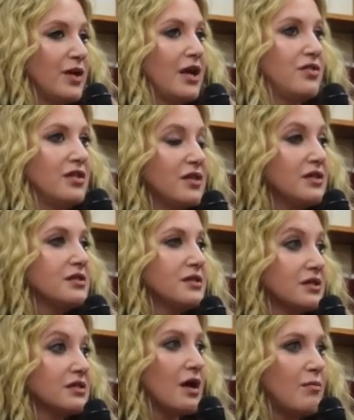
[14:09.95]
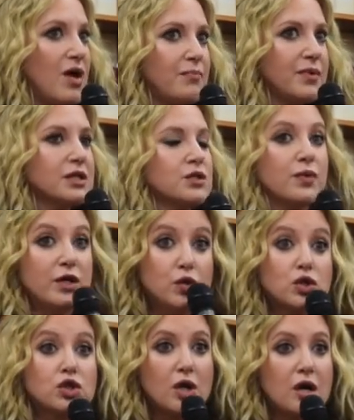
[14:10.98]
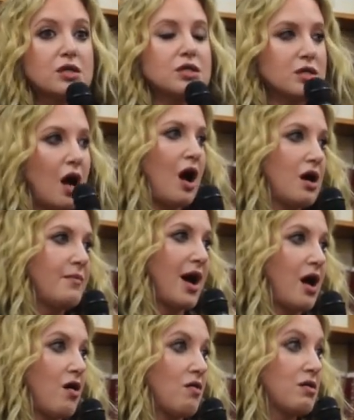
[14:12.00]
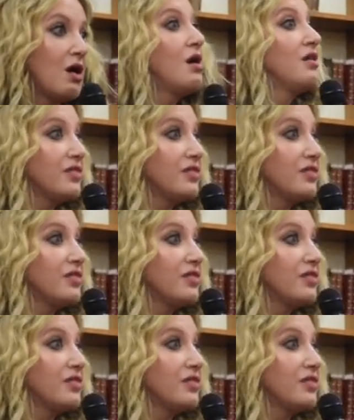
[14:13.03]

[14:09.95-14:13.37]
but I think these things come up because when you start to talk about